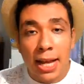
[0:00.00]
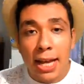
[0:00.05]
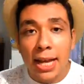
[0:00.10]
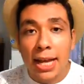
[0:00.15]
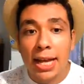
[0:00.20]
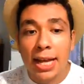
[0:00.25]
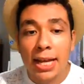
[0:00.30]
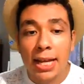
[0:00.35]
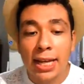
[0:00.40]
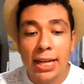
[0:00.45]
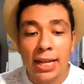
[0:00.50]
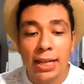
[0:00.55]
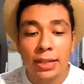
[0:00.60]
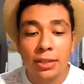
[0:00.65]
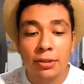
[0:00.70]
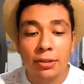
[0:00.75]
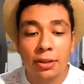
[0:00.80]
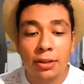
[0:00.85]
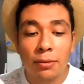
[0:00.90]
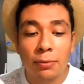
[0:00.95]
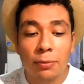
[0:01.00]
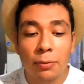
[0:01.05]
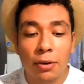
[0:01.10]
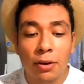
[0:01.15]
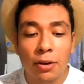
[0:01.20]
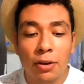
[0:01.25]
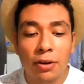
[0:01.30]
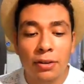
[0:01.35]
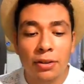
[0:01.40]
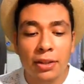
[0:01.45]
And
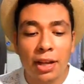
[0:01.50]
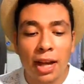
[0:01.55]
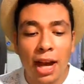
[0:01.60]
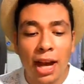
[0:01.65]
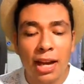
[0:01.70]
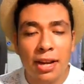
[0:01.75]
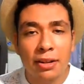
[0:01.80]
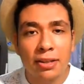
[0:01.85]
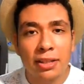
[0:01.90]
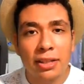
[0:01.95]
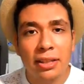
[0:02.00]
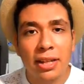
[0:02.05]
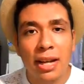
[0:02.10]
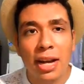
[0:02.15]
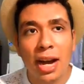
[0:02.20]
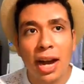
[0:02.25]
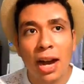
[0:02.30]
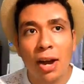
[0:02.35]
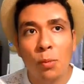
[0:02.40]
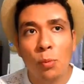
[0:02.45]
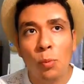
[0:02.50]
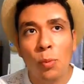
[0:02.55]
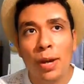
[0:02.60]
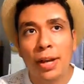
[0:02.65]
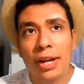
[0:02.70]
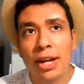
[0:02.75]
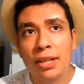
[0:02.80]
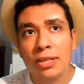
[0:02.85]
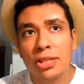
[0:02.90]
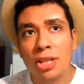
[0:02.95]
well, I when
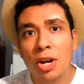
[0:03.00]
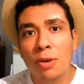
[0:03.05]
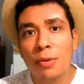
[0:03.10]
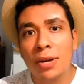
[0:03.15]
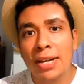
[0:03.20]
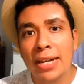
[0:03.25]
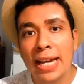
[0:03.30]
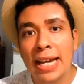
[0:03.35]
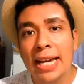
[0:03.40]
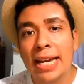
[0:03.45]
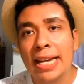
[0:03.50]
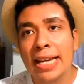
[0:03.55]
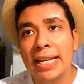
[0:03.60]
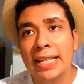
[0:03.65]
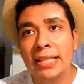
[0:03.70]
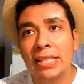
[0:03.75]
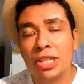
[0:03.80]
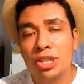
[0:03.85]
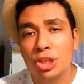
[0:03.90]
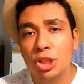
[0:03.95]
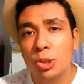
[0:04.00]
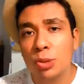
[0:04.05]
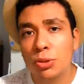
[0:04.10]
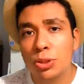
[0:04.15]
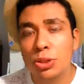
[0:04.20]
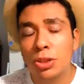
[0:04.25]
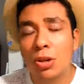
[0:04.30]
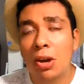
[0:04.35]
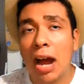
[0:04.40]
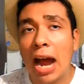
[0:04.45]
I saw Renee in the shoe
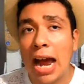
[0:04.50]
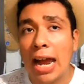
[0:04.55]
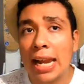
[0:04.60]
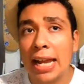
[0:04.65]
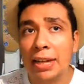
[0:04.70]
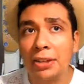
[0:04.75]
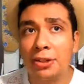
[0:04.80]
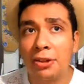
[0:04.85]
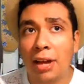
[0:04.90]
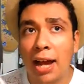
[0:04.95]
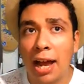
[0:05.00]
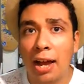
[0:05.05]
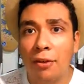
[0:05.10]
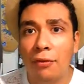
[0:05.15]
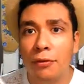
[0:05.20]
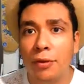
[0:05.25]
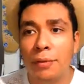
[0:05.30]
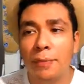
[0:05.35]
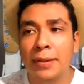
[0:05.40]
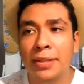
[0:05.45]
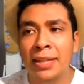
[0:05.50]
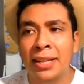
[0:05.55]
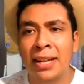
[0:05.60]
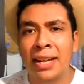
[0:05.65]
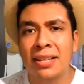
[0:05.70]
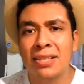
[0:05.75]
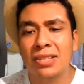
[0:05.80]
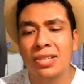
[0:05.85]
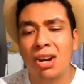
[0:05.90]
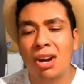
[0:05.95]
store, I liked her outfit, but then
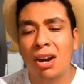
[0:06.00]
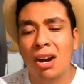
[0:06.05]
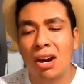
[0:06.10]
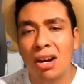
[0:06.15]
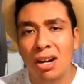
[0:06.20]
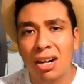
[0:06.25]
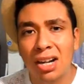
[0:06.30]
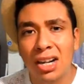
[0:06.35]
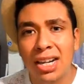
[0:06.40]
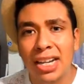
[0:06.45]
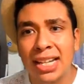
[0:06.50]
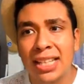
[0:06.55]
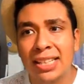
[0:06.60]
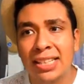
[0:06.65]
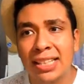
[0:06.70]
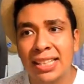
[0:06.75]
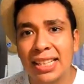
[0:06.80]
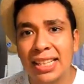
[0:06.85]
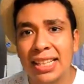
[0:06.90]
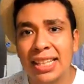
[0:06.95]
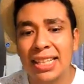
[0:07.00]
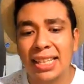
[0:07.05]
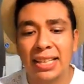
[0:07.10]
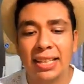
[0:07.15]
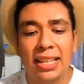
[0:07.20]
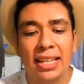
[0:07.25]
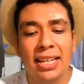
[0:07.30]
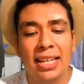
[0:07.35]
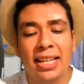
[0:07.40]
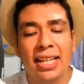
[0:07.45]
I saw her in
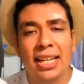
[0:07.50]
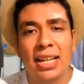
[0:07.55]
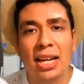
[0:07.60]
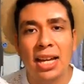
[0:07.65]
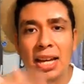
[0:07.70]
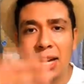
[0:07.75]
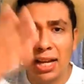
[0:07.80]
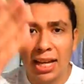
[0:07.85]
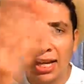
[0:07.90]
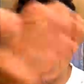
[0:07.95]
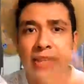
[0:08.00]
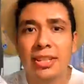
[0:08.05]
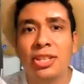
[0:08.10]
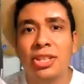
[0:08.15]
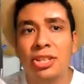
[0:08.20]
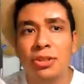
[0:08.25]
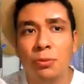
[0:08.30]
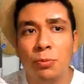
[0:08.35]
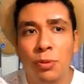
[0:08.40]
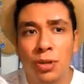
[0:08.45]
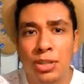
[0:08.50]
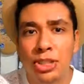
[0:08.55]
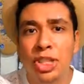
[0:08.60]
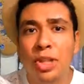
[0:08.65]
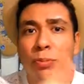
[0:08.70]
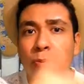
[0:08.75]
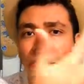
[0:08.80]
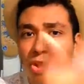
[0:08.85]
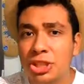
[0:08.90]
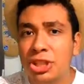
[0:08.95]
the when they
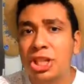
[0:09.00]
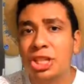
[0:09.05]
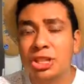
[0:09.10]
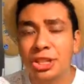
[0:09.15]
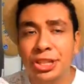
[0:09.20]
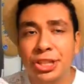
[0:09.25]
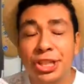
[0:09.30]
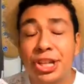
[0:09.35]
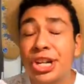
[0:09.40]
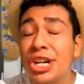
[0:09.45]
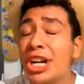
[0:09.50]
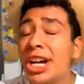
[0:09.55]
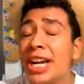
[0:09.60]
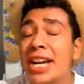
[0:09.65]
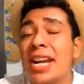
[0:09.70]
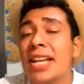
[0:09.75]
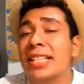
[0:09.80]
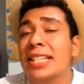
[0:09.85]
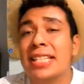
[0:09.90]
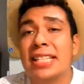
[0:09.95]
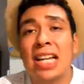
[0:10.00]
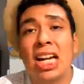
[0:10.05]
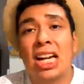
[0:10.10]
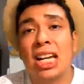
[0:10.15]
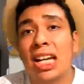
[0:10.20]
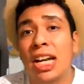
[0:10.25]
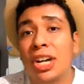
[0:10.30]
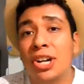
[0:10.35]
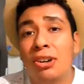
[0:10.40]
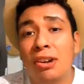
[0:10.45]
were judging her, and I did not
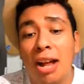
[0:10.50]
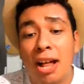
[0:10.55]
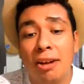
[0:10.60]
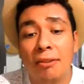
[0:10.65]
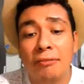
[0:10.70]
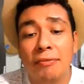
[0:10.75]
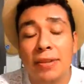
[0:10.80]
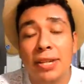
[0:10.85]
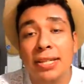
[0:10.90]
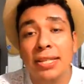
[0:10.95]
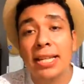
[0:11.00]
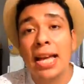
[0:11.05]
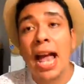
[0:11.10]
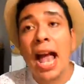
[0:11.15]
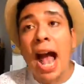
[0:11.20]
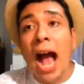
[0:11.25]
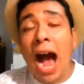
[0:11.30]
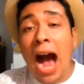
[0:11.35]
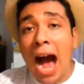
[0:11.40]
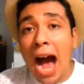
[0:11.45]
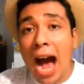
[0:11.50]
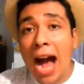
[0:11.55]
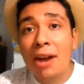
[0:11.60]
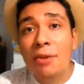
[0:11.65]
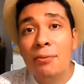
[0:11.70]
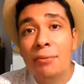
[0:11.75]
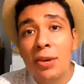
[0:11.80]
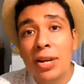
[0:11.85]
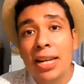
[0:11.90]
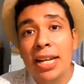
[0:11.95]
like her outfit. I
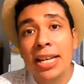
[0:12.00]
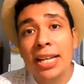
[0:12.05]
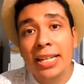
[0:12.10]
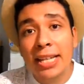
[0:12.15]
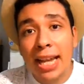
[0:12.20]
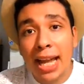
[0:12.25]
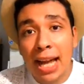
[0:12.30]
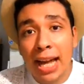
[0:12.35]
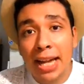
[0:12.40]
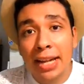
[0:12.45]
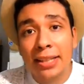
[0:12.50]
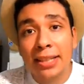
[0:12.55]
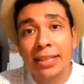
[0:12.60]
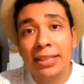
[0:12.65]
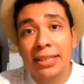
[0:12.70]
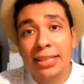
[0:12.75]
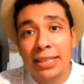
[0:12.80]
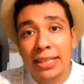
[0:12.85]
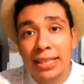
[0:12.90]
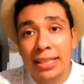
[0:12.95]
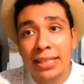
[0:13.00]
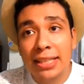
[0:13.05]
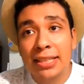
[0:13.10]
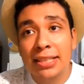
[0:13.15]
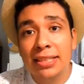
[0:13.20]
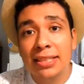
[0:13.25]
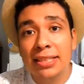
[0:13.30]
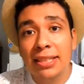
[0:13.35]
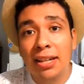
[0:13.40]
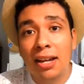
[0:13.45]
really liked
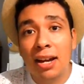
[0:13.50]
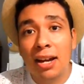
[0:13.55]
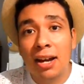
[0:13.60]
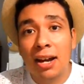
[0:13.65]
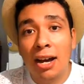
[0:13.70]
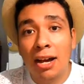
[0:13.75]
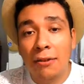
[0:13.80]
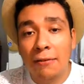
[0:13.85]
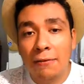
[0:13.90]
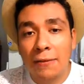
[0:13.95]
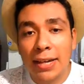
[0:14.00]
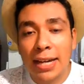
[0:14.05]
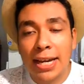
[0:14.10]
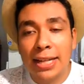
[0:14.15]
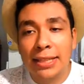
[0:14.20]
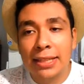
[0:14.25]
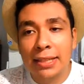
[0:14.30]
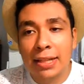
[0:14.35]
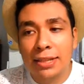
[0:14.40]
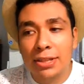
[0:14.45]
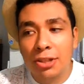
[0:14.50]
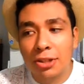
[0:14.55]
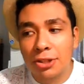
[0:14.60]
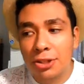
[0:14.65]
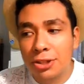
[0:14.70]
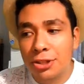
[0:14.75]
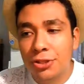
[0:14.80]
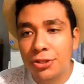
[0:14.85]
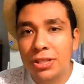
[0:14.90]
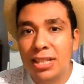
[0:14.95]
Nina's outfit, and then I saw her
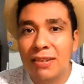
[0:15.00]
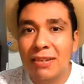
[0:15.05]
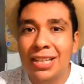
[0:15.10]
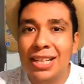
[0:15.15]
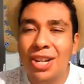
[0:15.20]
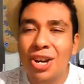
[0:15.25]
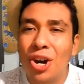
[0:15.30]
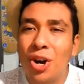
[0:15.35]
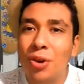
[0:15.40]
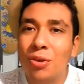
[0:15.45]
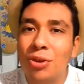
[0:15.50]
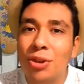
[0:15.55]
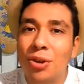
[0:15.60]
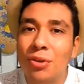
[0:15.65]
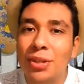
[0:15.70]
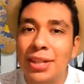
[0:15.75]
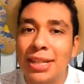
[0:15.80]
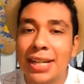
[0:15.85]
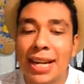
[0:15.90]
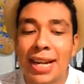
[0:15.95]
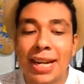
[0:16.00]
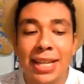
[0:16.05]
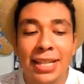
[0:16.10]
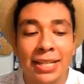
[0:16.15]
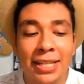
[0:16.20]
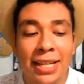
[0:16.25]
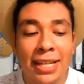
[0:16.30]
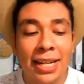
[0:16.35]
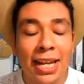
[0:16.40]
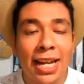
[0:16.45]
shoes. I was like, oh no, Nina. And
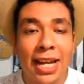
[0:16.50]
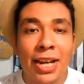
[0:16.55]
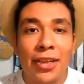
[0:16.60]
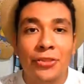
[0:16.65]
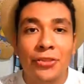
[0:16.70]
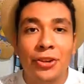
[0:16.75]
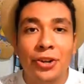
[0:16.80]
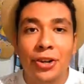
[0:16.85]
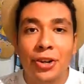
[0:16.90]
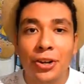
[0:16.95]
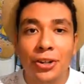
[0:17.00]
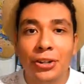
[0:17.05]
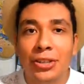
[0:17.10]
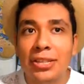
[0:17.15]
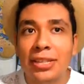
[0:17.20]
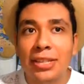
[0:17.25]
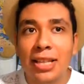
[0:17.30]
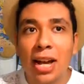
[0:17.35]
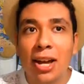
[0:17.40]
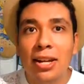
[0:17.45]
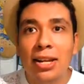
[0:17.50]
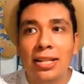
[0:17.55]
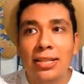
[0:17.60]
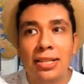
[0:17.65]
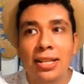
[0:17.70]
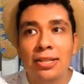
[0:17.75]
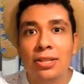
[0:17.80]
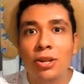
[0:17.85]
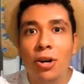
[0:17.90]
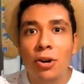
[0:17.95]
then the stylist
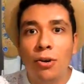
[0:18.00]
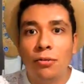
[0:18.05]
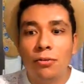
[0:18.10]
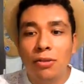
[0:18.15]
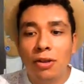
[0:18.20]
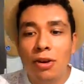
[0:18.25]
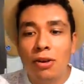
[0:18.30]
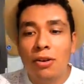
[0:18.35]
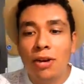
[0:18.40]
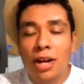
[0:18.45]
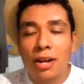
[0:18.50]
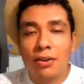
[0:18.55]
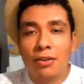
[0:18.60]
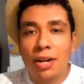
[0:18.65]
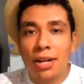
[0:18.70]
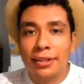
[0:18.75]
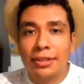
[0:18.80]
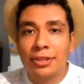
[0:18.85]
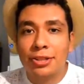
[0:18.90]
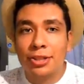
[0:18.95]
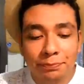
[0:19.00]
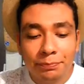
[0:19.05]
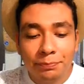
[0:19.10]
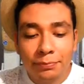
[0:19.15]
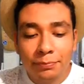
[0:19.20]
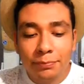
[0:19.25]
says, oh no, I don't like the shoes.